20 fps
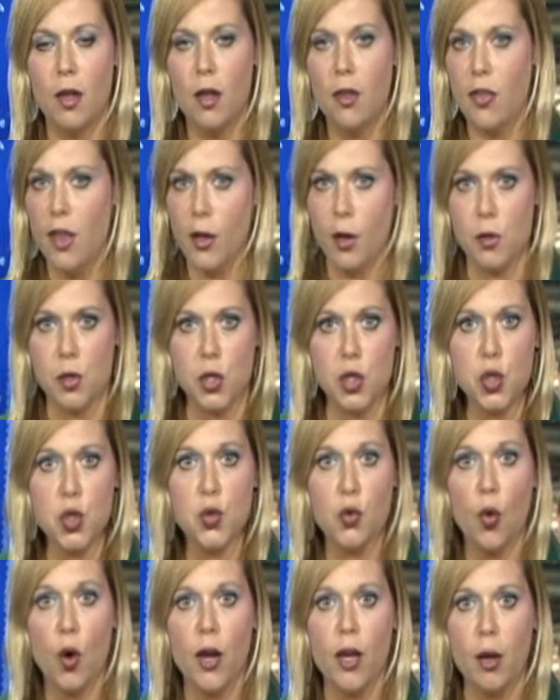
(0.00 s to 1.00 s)
They could
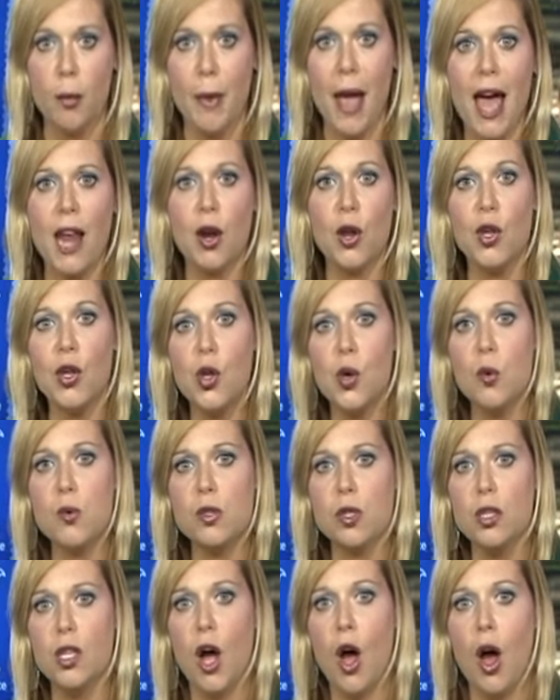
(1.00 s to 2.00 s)
destroy them at a huge
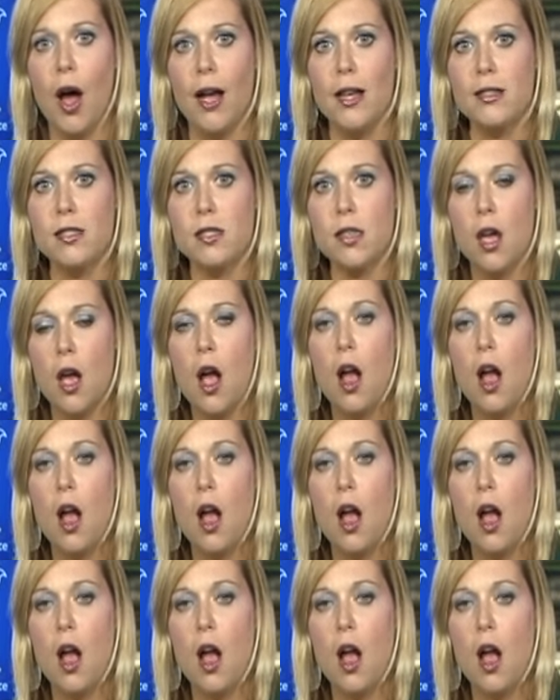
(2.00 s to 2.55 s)
loss.